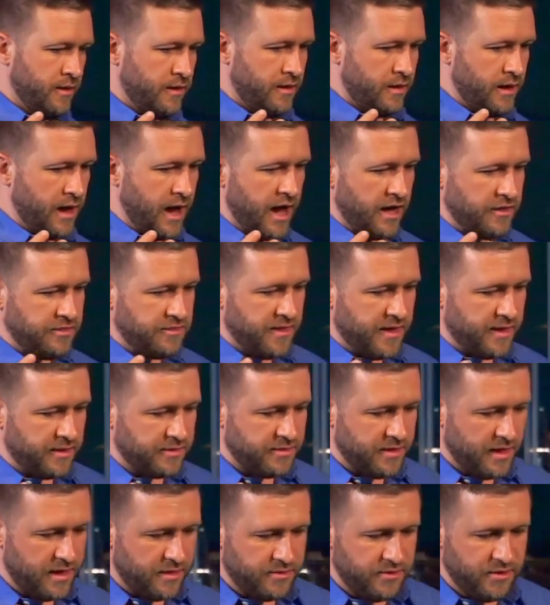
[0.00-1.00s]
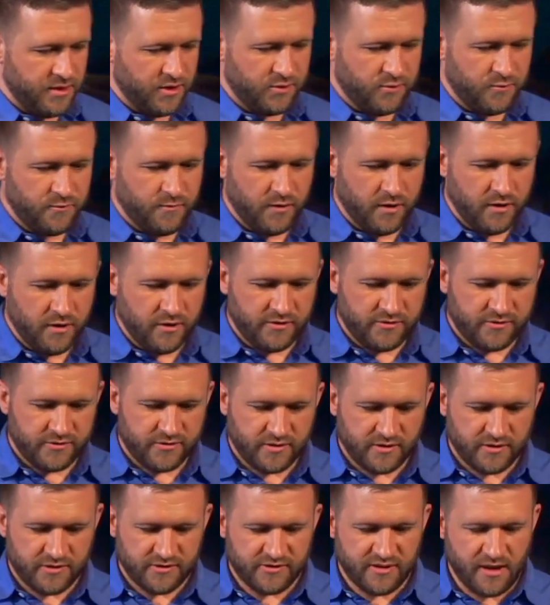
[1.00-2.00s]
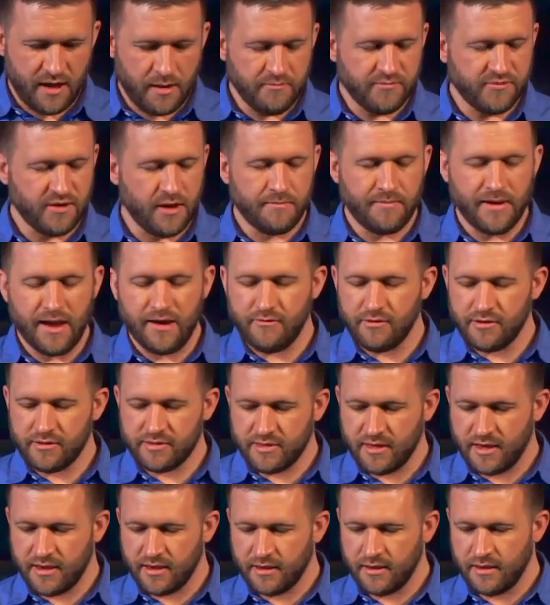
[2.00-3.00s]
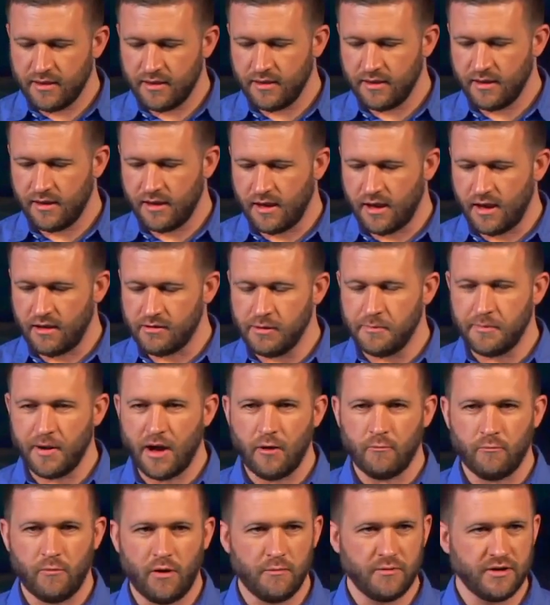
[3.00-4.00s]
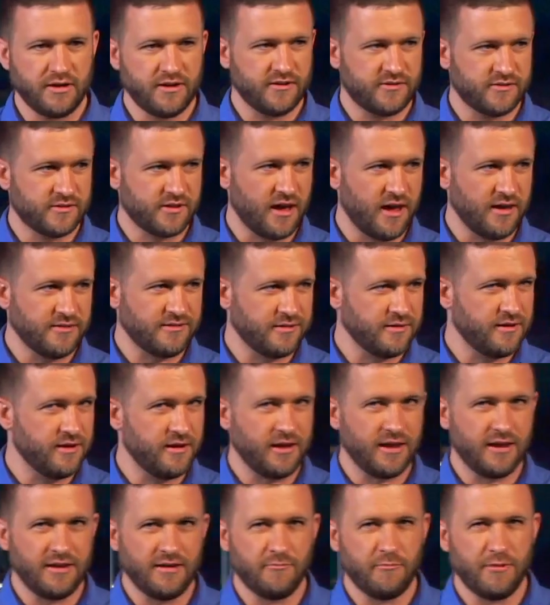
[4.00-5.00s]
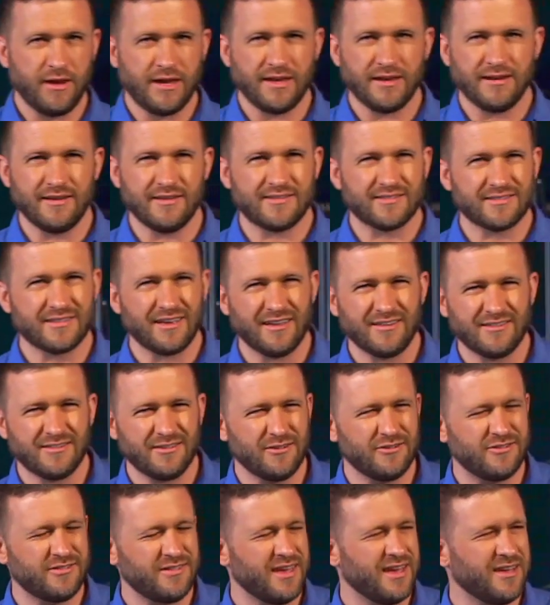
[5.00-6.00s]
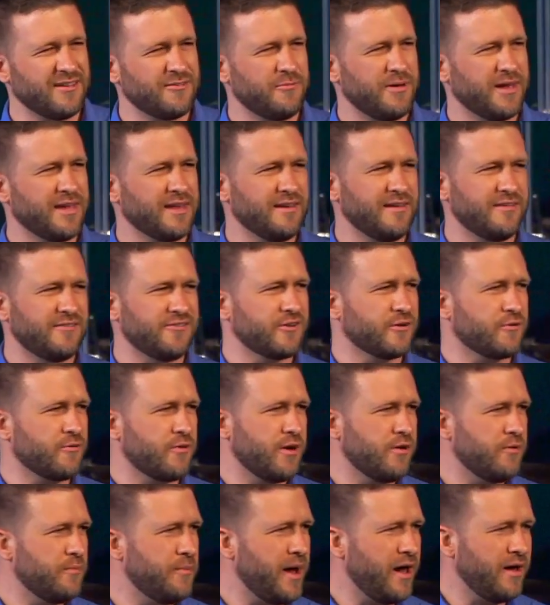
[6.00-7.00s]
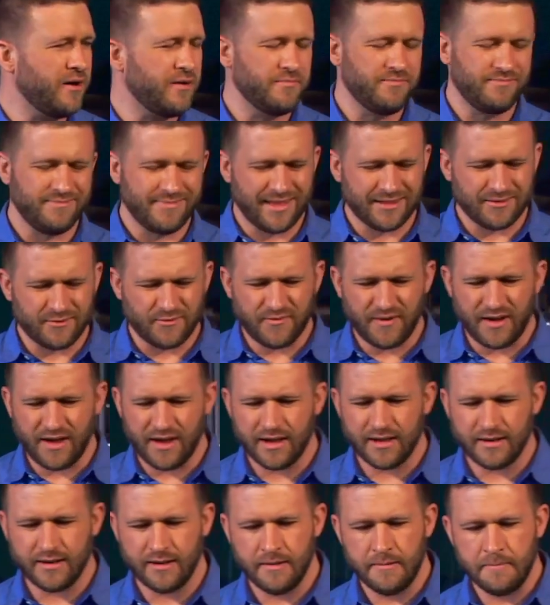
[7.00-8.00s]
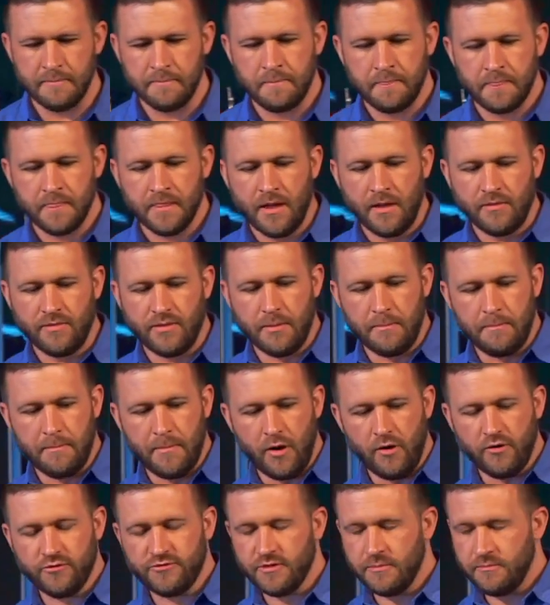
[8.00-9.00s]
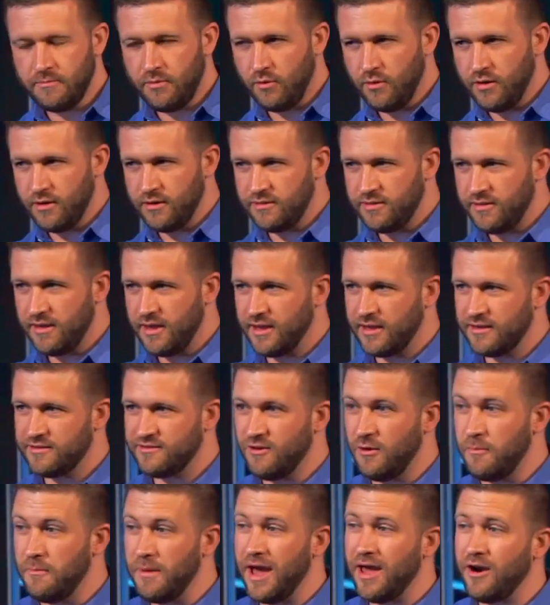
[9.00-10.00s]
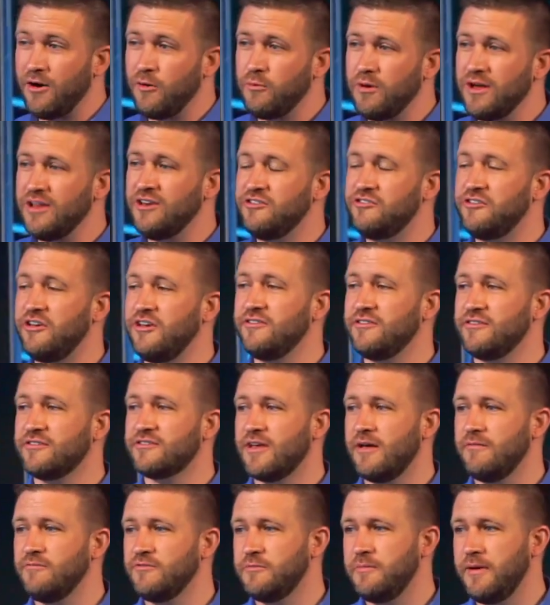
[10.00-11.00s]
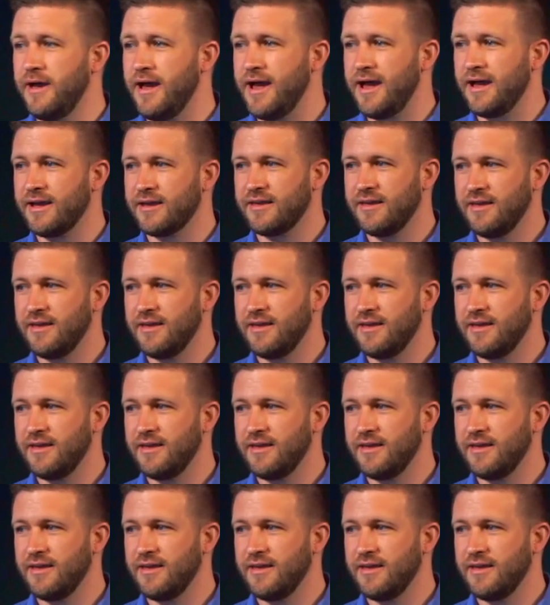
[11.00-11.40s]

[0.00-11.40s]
I think that this verse sums up everything uh, about what we discussed, and, and we can discuss those things, we can disagree about them, that's fine. The most important thing is no matter when Jesus comes back,